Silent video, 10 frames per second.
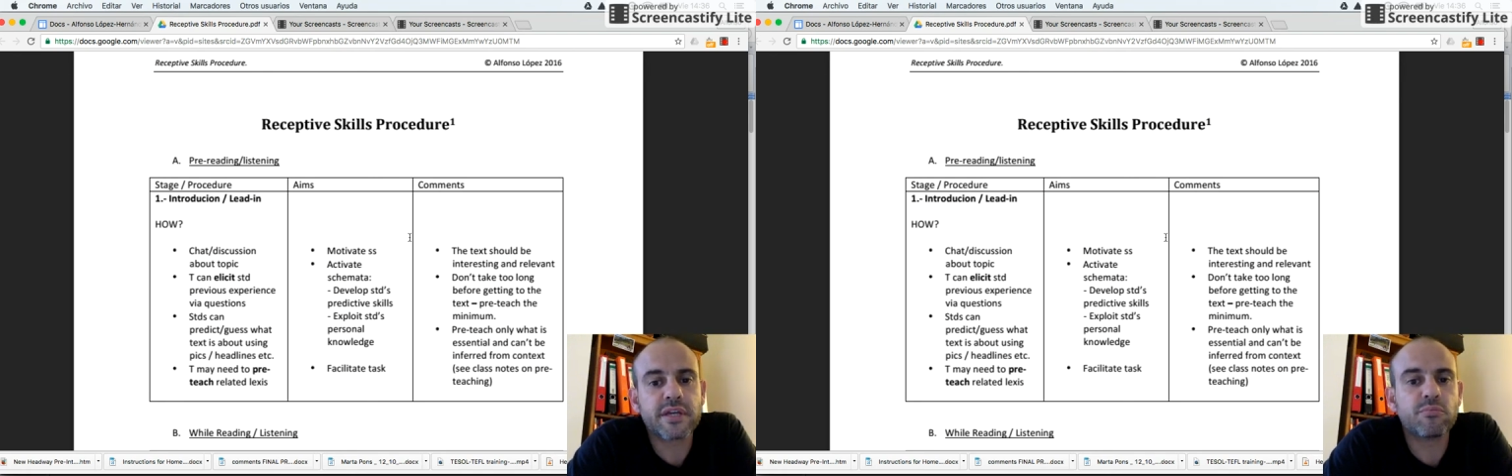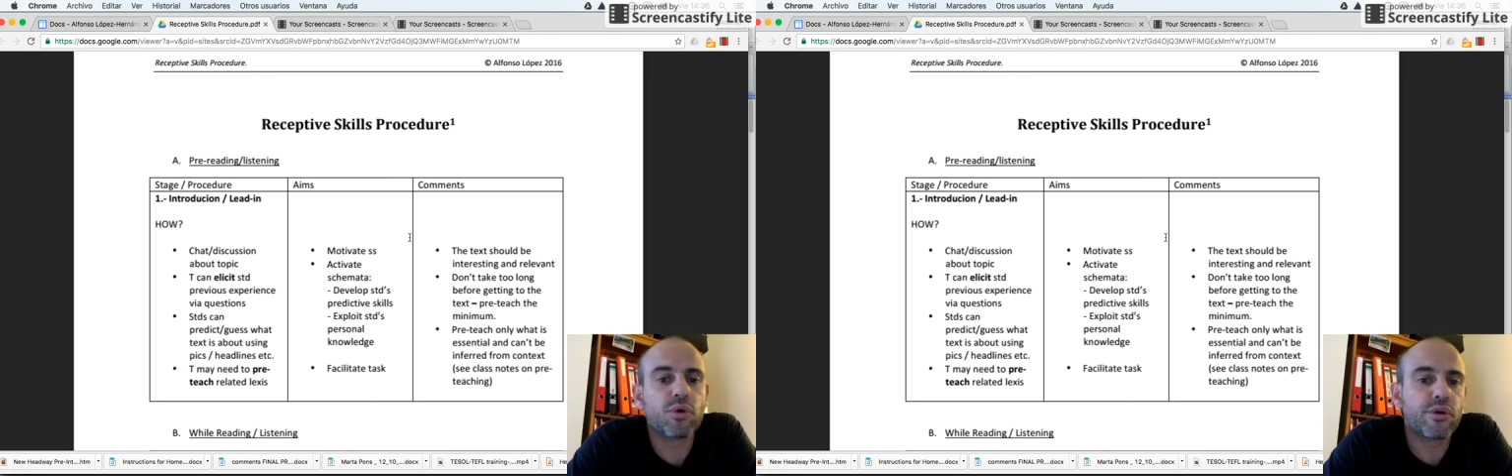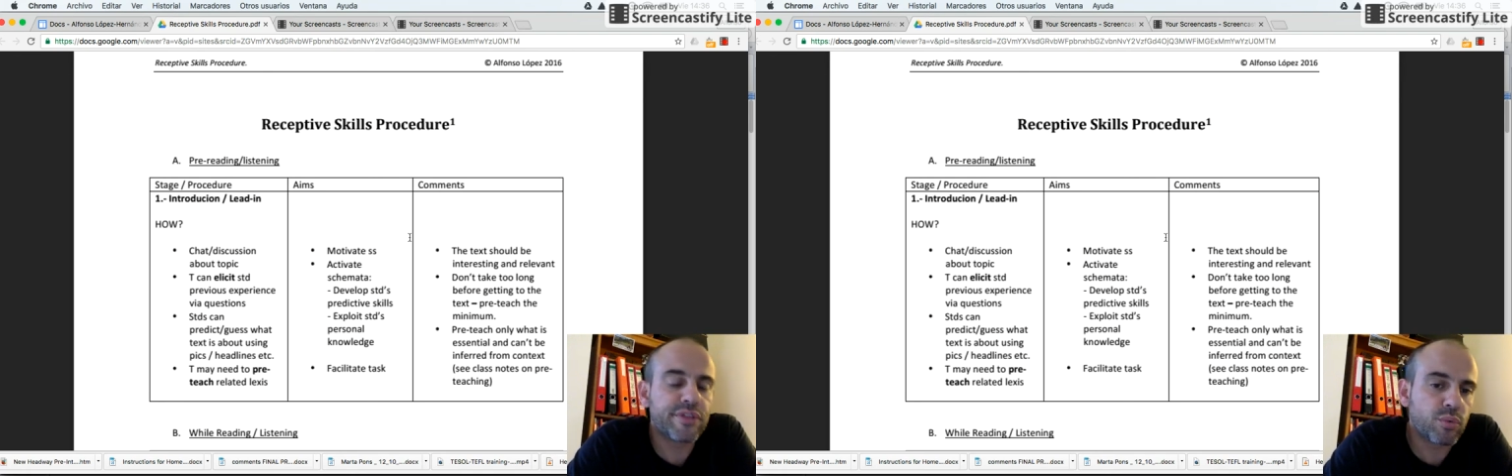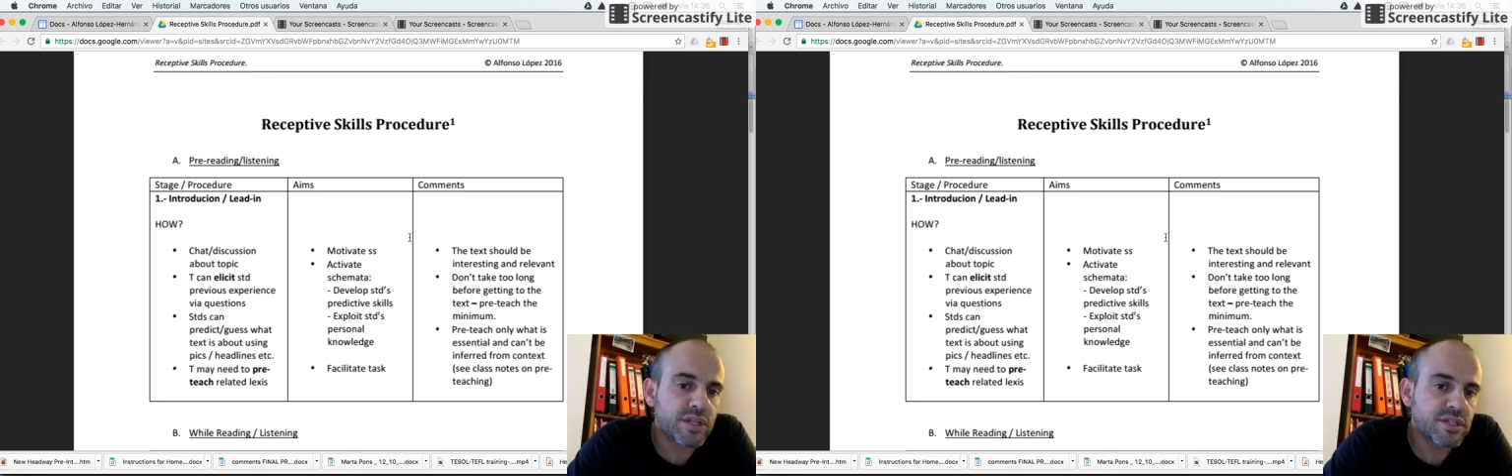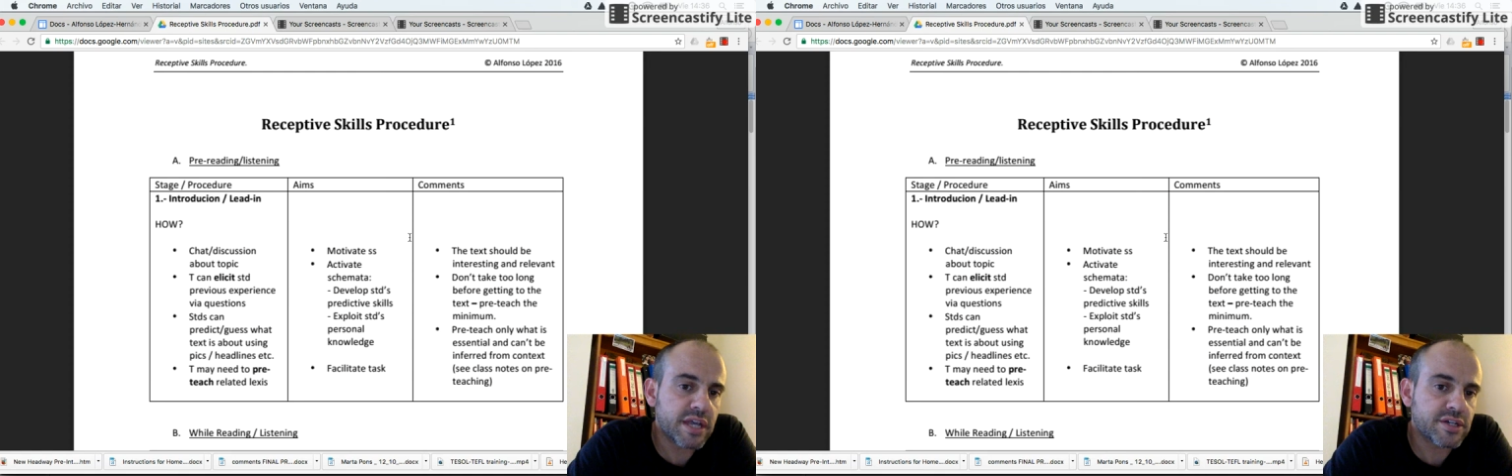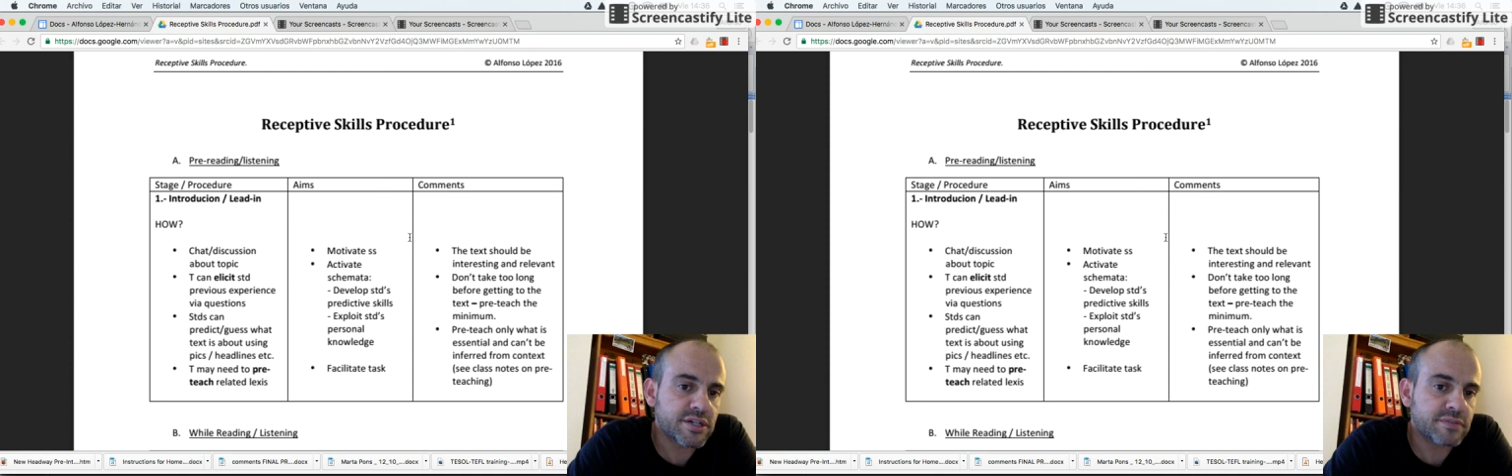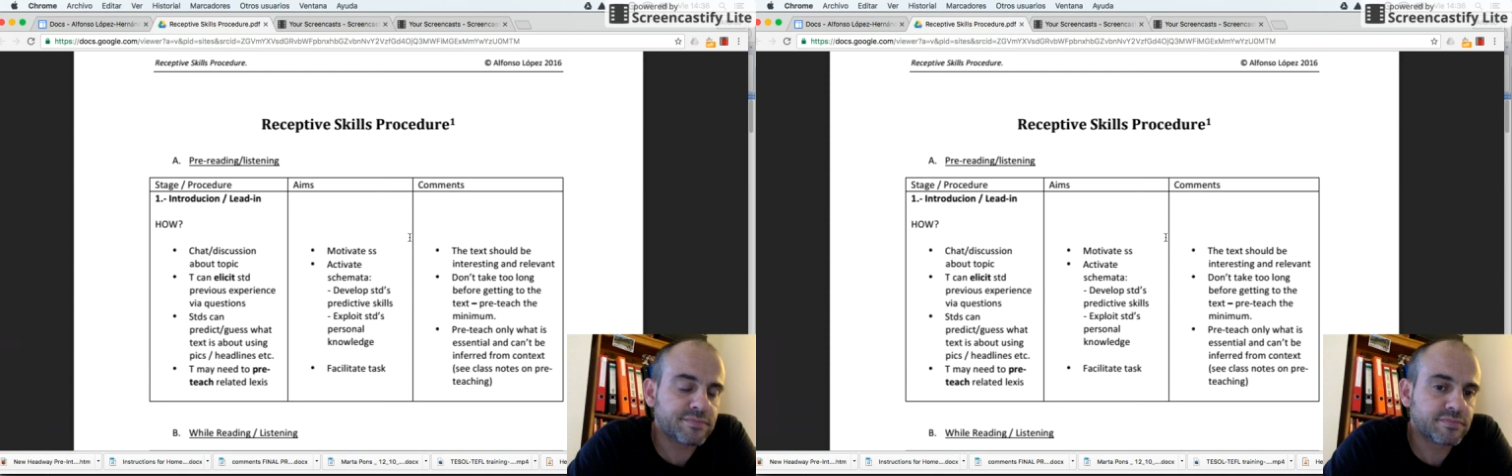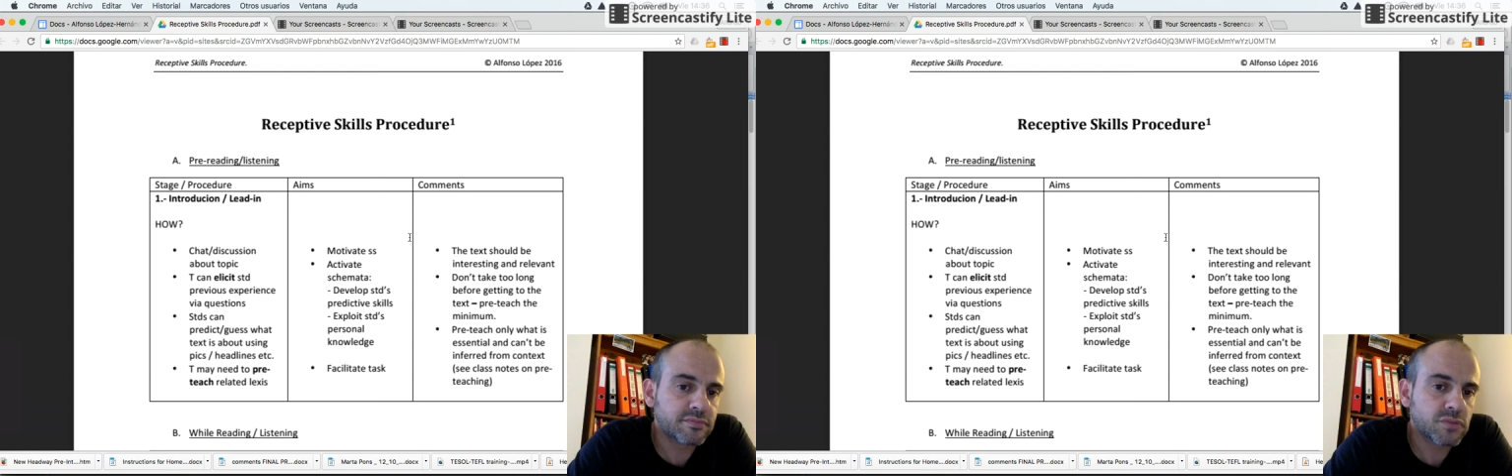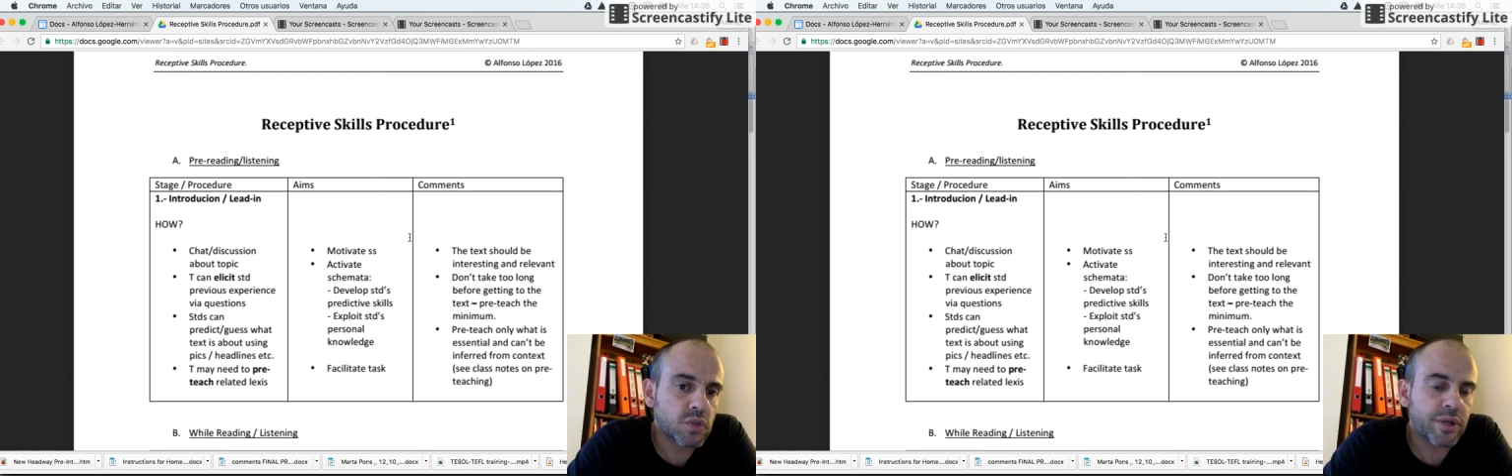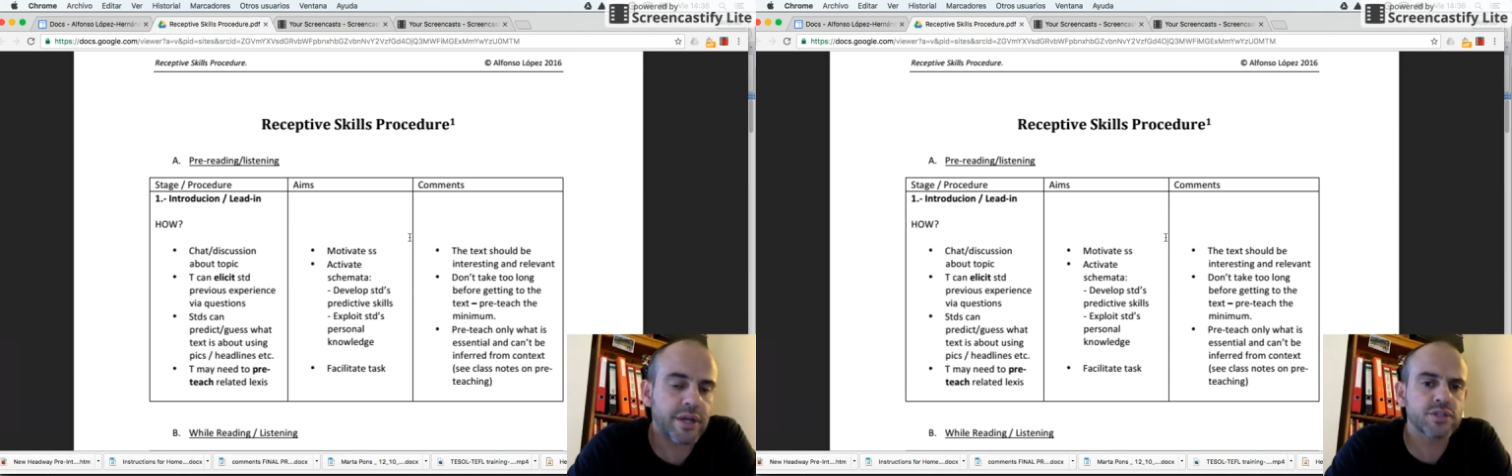in more than one session.
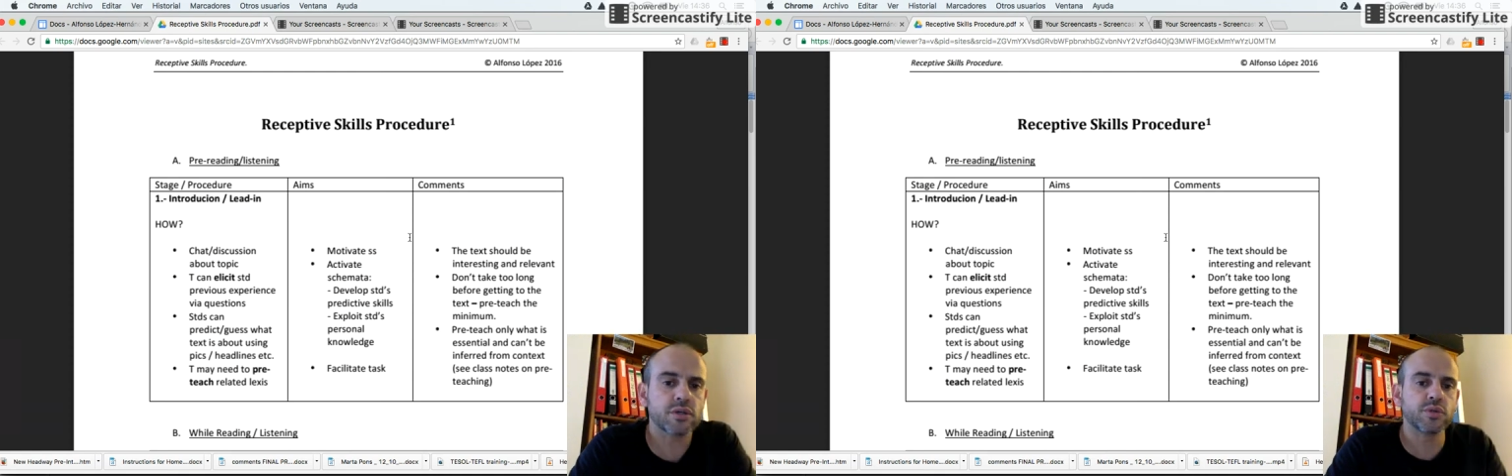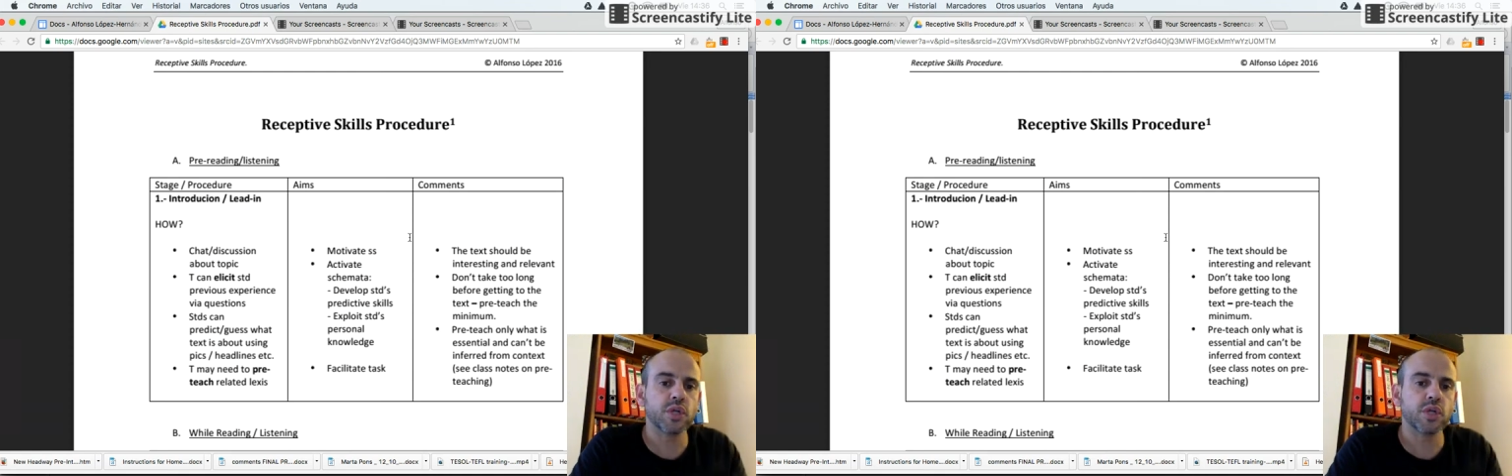Okay, so